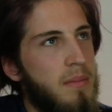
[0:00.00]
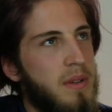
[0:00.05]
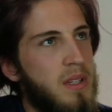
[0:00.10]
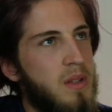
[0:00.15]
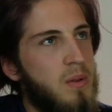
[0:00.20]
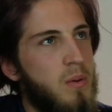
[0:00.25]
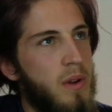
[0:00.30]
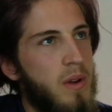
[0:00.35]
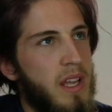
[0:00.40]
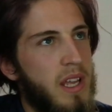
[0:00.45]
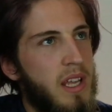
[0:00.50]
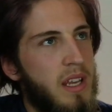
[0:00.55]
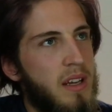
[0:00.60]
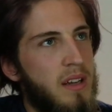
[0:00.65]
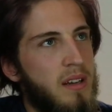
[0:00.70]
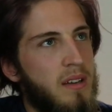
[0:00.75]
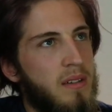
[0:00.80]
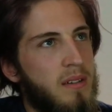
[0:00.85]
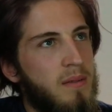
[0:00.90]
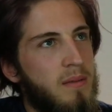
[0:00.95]

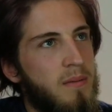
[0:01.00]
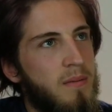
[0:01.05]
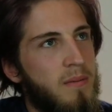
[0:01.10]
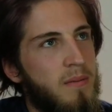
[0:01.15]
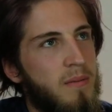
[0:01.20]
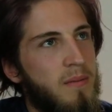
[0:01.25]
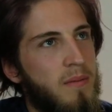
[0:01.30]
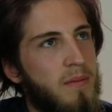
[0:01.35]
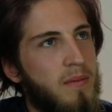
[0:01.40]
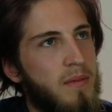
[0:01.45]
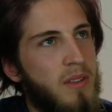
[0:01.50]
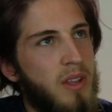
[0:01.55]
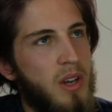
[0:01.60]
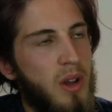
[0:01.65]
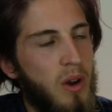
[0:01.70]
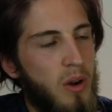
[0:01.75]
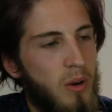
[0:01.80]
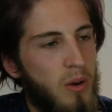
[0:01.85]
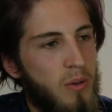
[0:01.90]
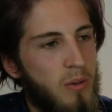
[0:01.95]
between, you
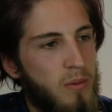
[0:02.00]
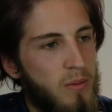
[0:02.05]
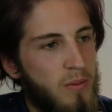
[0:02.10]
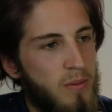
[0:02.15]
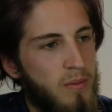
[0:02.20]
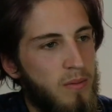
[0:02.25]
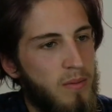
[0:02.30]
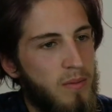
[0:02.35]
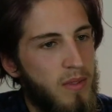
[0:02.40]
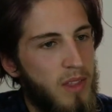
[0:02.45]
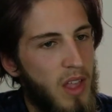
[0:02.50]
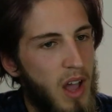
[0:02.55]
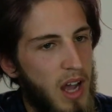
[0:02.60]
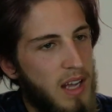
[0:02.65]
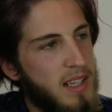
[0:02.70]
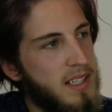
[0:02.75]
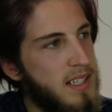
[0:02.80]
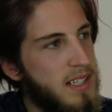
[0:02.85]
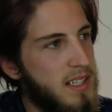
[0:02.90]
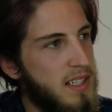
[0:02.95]
know,
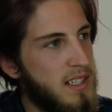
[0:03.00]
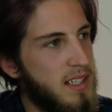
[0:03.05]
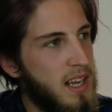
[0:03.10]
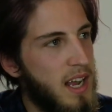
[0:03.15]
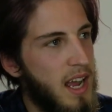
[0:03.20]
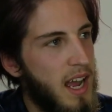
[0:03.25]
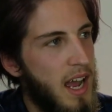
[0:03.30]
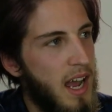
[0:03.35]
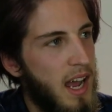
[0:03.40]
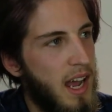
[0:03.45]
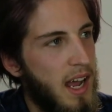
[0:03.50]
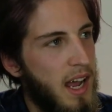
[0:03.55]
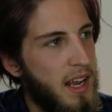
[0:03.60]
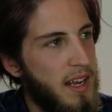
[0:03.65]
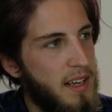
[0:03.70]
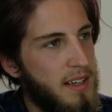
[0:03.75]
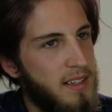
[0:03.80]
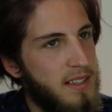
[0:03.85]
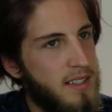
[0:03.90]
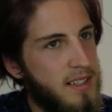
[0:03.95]
us
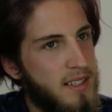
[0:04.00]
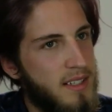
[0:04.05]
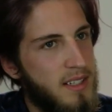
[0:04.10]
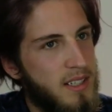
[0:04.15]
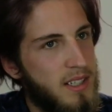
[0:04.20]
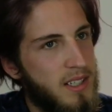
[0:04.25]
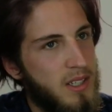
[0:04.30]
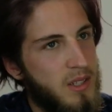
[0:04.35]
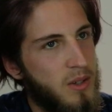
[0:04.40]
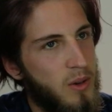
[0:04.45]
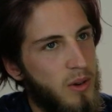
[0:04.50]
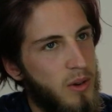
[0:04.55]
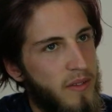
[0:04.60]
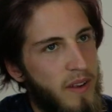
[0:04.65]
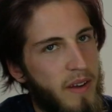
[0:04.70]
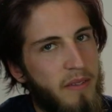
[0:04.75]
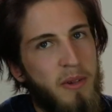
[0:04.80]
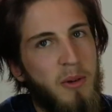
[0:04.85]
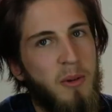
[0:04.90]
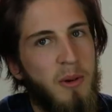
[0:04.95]
and sort
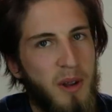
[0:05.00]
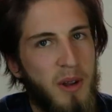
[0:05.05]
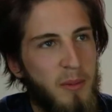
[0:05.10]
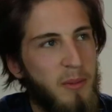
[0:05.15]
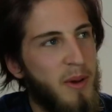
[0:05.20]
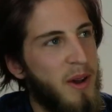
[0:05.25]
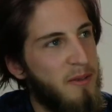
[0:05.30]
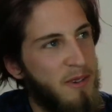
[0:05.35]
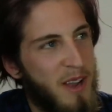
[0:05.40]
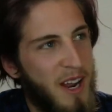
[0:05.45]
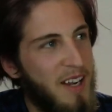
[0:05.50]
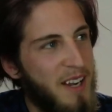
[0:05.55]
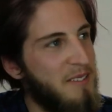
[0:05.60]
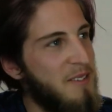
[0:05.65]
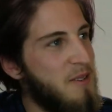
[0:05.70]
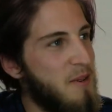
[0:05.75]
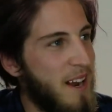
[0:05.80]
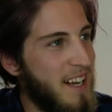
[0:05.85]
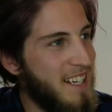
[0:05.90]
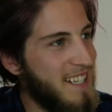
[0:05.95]
of everyone above kind
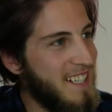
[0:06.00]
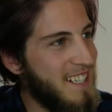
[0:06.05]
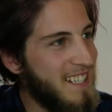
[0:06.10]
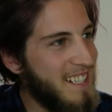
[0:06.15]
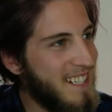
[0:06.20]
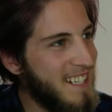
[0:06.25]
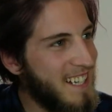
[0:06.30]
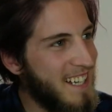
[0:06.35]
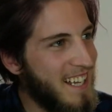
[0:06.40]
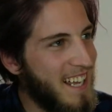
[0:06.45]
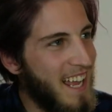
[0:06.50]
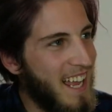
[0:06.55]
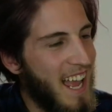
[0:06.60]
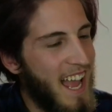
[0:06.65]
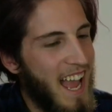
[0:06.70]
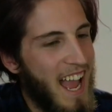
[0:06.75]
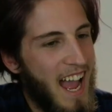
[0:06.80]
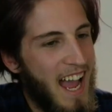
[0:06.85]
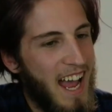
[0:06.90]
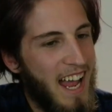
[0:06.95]
of 20.
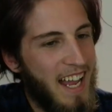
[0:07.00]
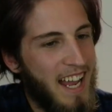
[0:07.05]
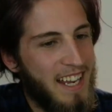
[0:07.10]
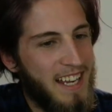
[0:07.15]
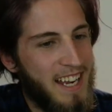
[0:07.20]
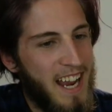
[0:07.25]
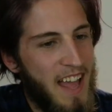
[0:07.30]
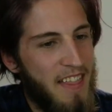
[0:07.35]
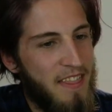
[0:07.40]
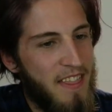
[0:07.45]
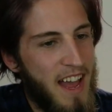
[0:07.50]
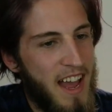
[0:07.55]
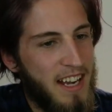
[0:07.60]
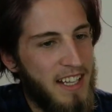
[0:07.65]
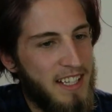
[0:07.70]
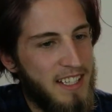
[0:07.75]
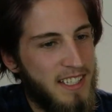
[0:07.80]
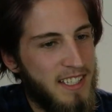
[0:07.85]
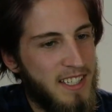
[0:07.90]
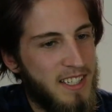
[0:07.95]
And
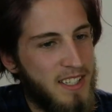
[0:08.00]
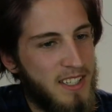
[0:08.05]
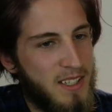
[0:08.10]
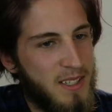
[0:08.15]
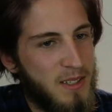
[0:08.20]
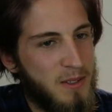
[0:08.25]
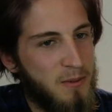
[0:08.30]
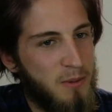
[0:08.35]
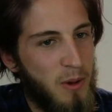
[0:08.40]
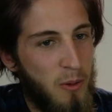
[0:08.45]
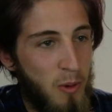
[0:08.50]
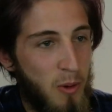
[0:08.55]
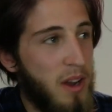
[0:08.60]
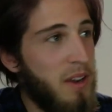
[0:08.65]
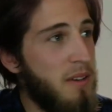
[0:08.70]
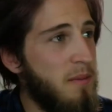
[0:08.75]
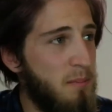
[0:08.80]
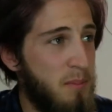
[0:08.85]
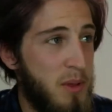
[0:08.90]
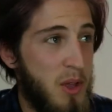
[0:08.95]
that is, well,
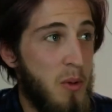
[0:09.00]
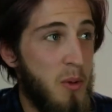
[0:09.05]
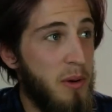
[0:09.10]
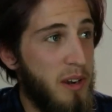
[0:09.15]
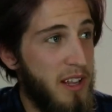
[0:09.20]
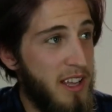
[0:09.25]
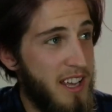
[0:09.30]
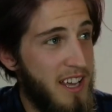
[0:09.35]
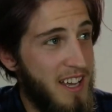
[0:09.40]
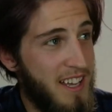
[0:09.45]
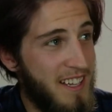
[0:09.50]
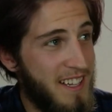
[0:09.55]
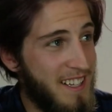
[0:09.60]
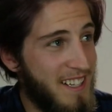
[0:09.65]
one, puberty.